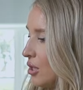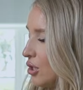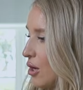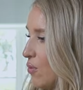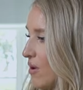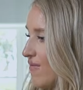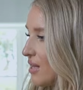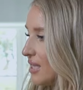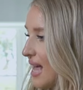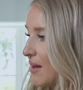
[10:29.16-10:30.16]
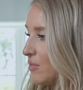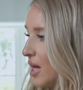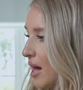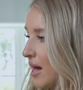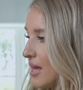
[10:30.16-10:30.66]
So with the tapes
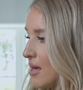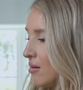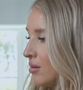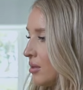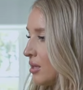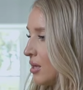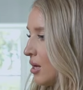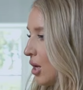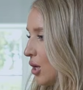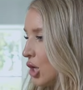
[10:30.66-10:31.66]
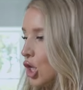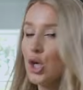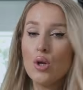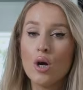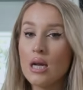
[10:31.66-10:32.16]
I use,
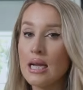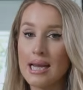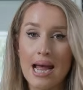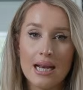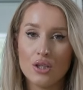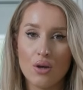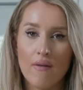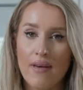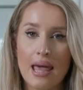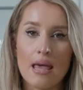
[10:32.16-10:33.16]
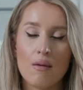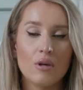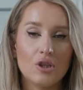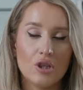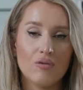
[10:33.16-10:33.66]
you don't need any sort of heat,
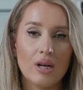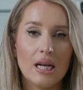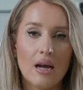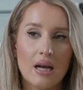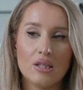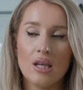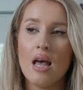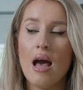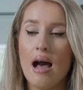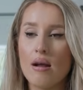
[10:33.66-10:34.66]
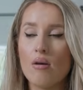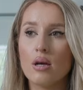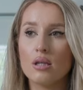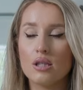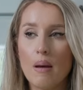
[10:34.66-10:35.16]
which is really nice. I know
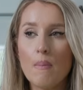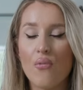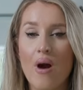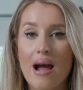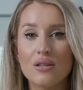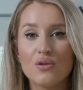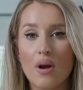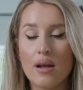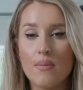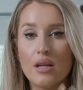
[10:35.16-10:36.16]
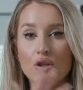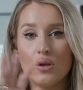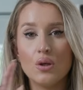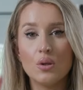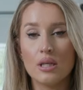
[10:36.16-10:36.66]
that some brands recommend you
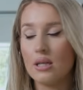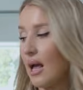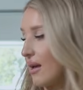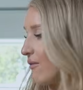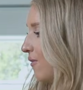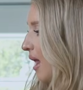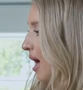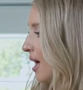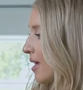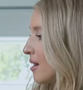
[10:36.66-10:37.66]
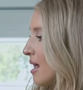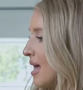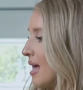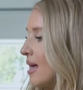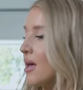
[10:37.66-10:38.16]
using like a flat iron
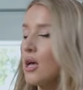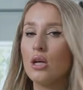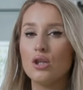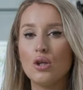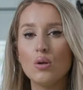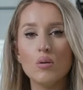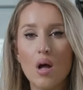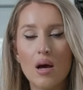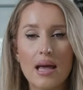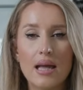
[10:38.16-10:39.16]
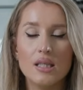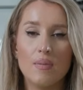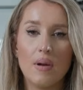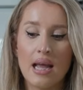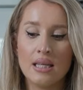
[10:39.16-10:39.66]
here to lock it into
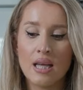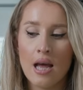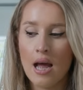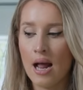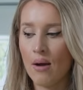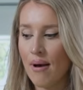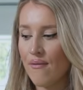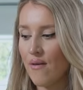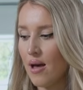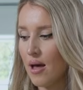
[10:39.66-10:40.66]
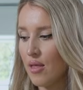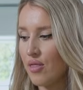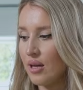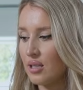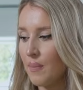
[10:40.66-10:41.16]
place. However,
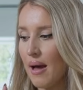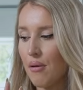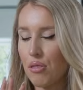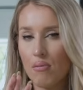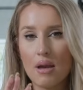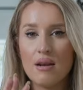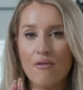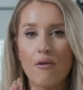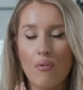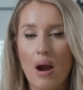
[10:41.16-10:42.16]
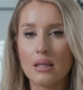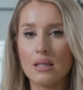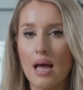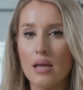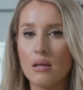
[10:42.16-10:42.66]
there's about 3 different brands
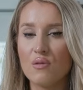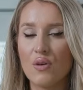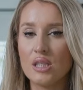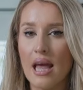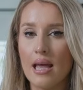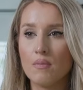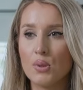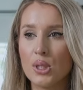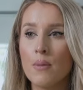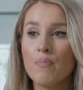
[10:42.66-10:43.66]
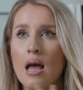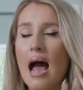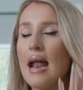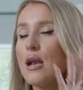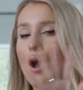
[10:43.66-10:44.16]
that I use for tapes,
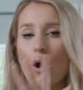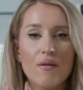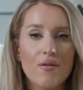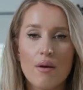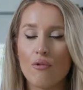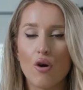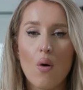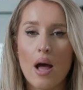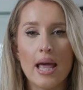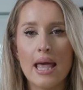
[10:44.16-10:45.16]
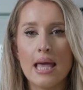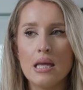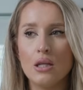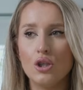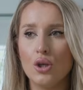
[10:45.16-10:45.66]
and none of them require
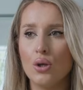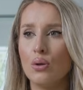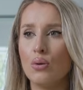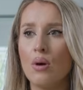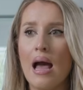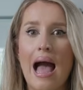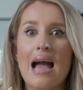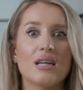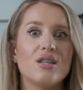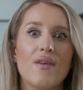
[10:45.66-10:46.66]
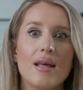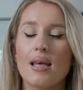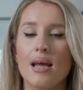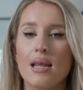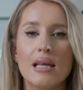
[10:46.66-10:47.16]
heat to activate
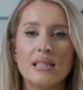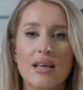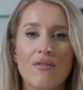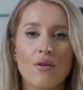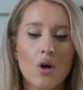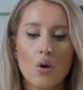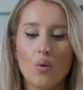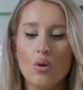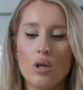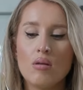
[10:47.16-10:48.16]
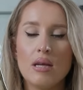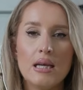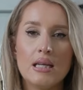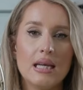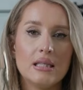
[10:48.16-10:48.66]
the adhesive. All you
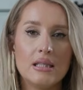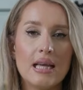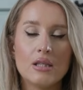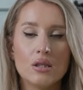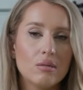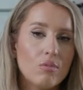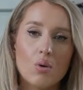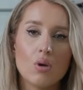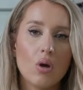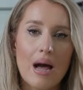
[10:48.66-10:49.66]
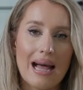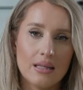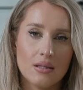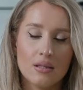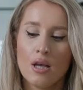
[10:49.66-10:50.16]
need is this or your
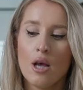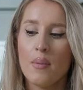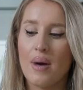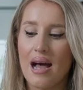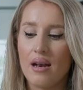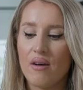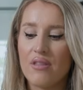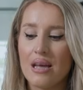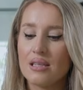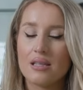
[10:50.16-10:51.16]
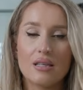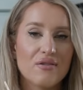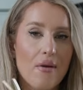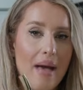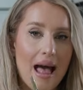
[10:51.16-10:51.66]
hands. But I love this.
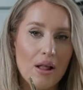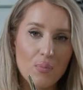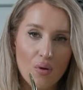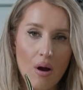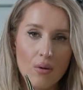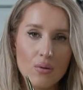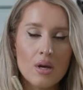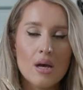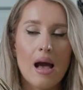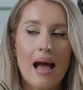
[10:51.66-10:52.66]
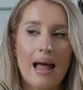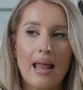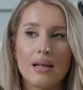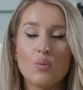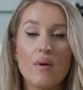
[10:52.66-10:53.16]
It's from El Pro,
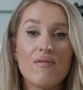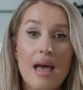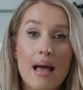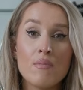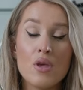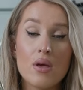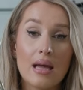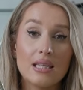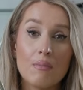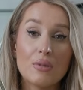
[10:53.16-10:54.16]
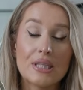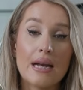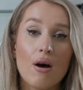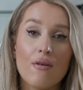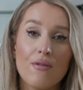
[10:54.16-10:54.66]
and with them you get
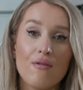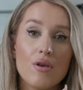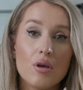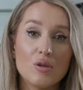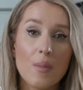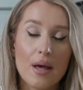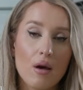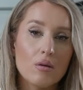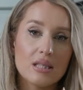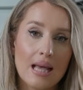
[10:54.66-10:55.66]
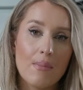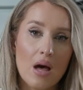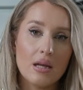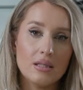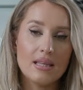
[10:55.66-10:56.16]
10% off if you use my code
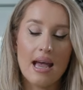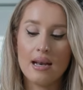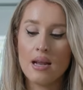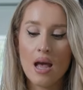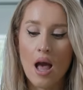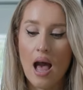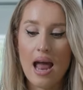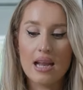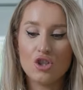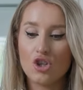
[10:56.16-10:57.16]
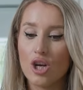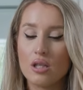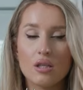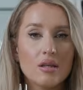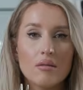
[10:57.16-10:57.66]
SamHines10, and it's
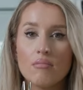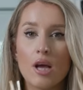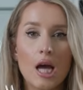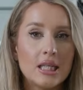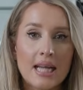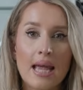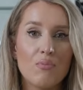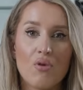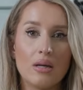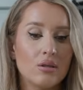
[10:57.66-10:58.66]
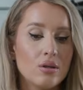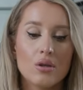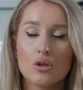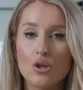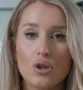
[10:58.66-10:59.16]
just a tape
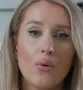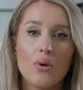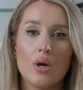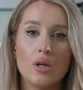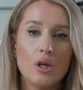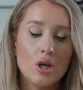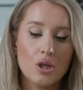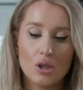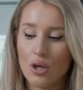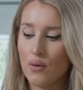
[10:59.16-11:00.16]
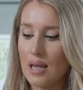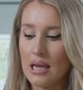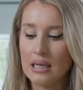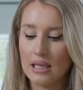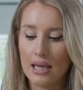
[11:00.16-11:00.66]
press. So good, so
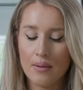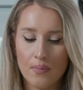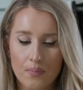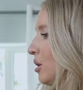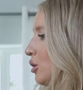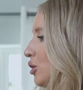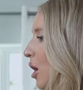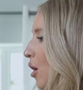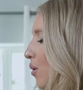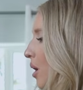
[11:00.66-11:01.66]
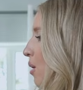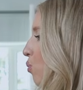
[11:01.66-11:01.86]
easy. So